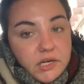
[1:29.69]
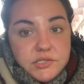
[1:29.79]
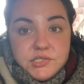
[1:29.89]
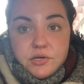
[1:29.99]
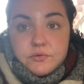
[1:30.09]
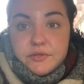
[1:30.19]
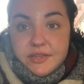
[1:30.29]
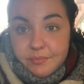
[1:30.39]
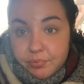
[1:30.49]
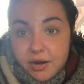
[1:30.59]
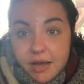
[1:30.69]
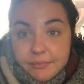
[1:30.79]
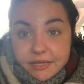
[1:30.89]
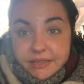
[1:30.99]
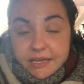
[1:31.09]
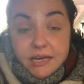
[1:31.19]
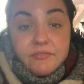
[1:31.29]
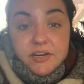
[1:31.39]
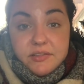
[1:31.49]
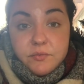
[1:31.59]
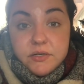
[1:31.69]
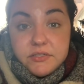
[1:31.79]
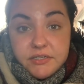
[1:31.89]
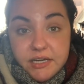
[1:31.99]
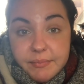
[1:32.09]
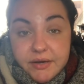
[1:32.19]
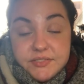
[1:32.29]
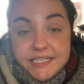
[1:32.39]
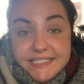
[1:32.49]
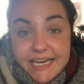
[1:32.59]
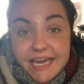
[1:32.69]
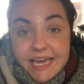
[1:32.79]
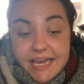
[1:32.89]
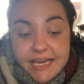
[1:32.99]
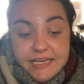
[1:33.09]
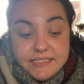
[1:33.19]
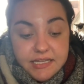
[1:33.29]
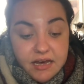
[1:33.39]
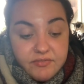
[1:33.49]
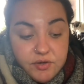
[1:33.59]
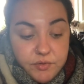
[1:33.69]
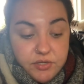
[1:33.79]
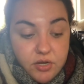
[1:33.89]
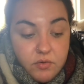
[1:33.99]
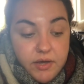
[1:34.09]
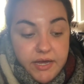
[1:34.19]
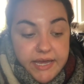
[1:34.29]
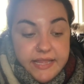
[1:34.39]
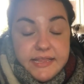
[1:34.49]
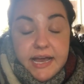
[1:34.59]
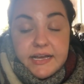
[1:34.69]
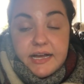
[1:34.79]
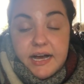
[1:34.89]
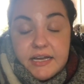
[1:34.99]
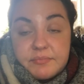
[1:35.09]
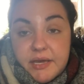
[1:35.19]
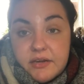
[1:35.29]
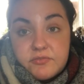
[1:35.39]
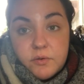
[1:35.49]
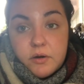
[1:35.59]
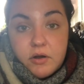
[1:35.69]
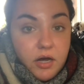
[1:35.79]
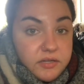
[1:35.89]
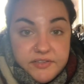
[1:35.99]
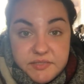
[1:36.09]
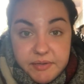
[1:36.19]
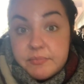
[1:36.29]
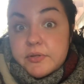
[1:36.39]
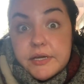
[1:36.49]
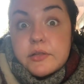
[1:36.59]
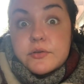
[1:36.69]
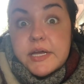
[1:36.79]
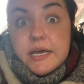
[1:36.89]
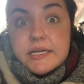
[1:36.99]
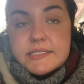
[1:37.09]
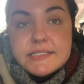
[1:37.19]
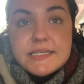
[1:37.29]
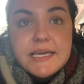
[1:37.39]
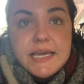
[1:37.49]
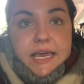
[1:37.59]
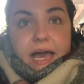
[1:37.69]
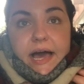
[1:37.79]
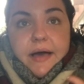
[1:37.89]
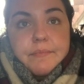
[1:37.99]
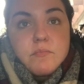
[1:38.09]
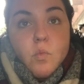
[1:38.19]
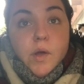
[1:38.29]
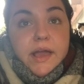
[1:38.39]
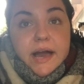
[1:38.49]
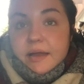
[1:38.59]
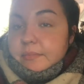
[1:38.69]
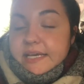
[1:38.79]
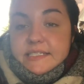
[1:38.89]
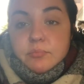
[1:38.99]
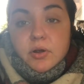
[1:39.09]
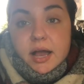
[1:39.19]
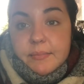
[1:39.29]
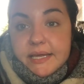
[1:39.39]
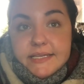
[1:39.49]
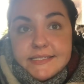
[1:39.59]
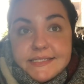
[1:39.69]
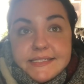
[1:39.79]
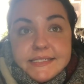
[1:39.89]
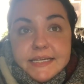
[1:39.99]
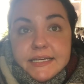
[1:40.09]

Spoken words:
So the covenant that we're learning about today is the covenant with Noah and that God made for all of his people, including us. When God makes a promise,